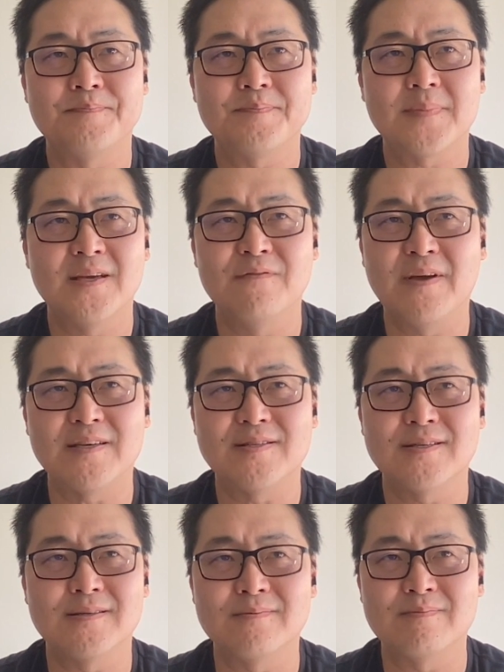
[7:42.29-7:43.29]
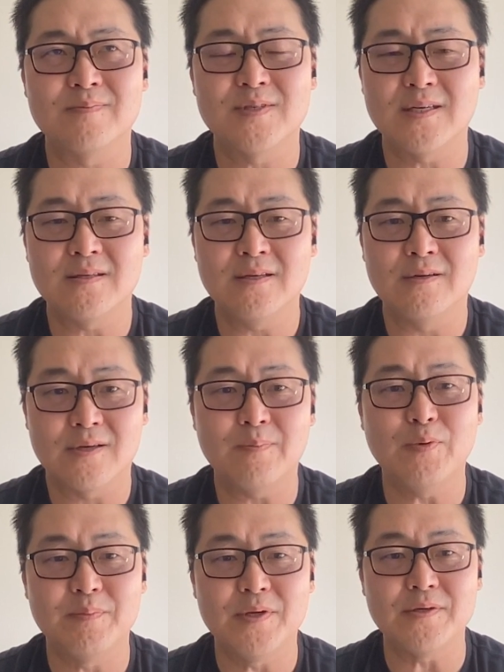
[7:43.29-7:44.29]
invested, a couple
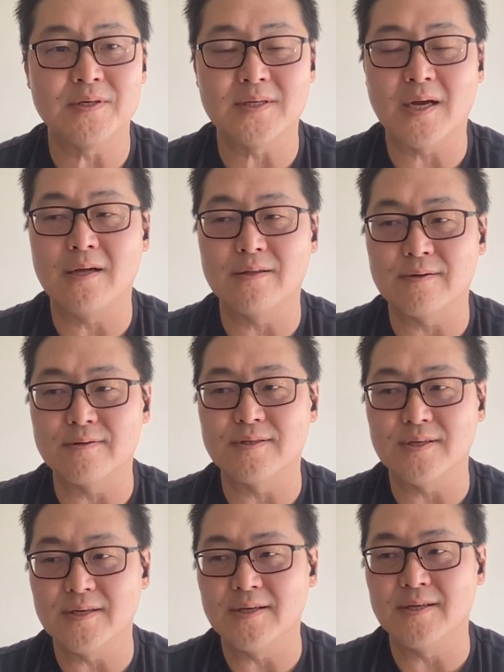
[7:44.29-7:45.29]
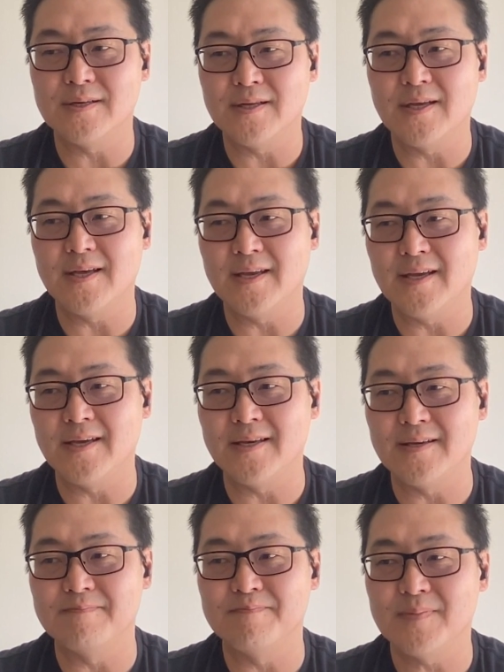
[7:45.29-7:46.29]
$1 million in a
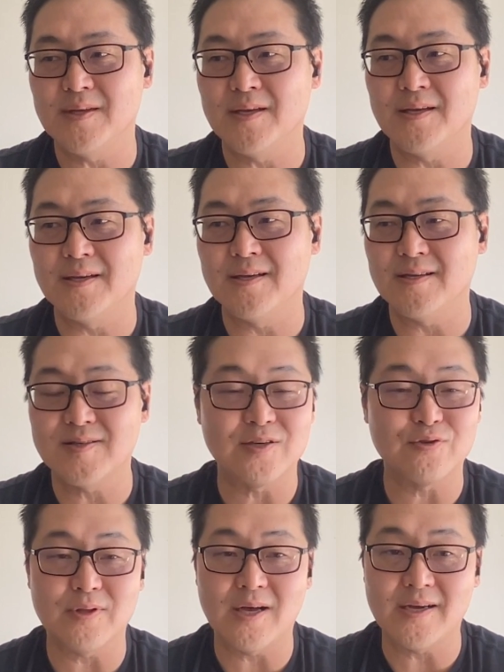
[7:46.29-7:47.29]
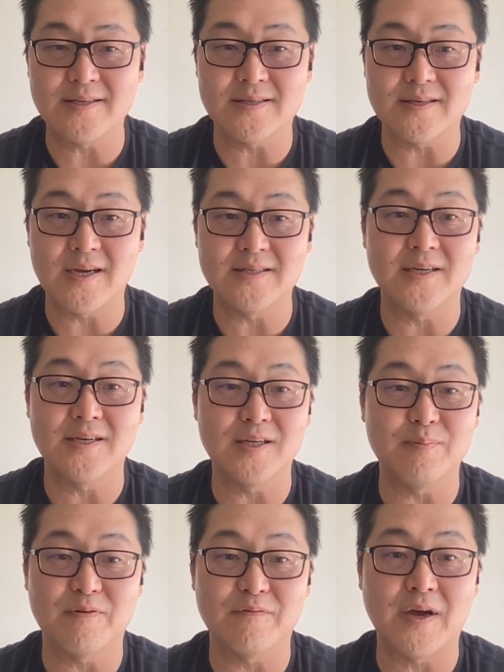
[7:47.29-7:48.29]
centralized identity
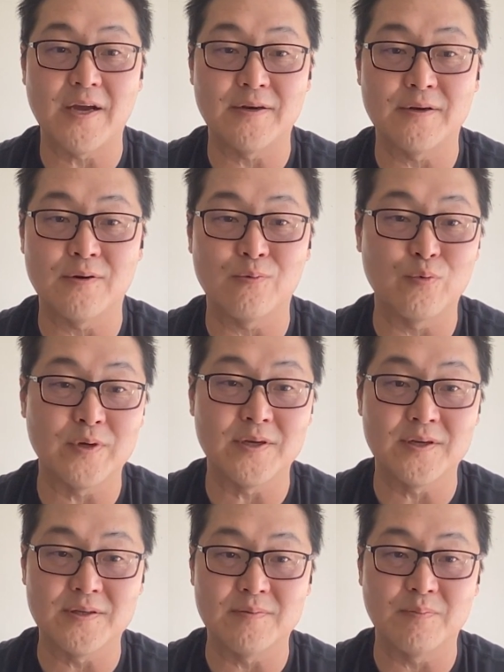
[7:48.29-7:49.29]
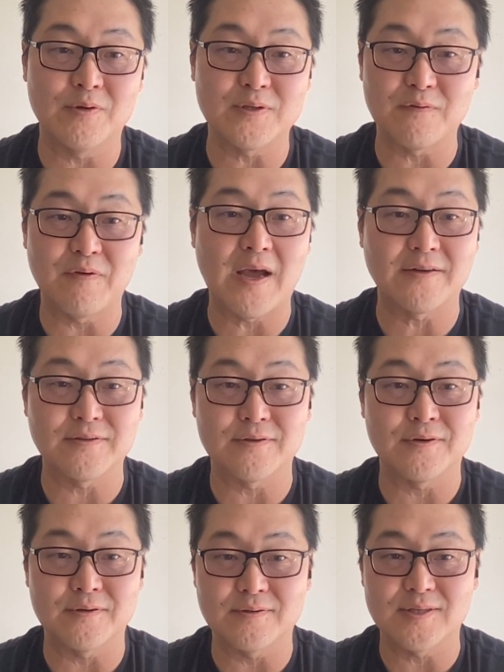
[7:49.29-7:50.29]
provider with
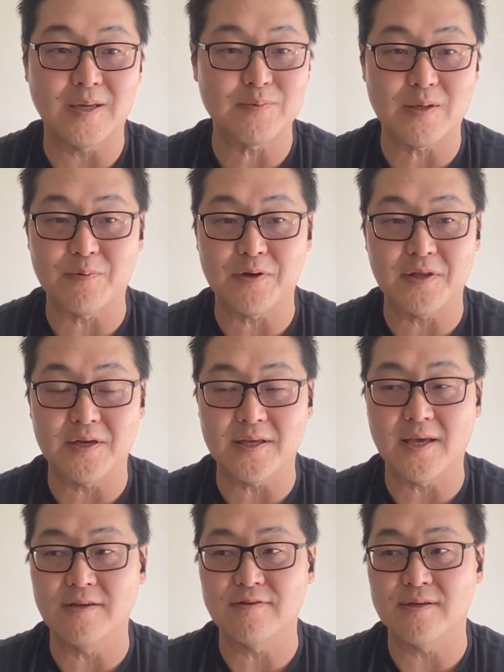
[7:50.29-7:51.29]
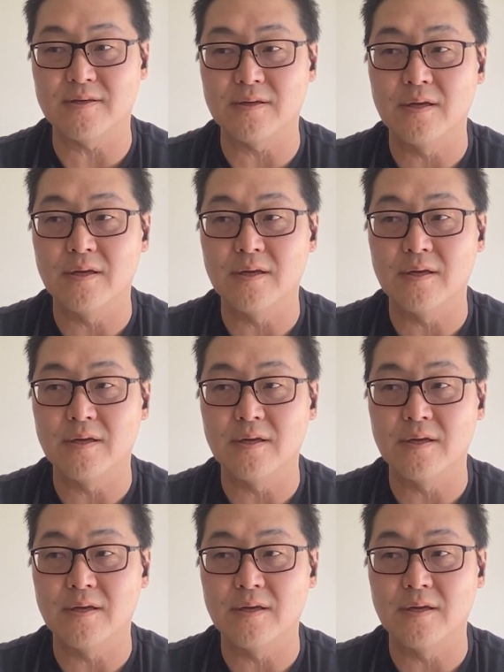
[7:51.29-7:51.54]
multi-factor stepped-up authentication.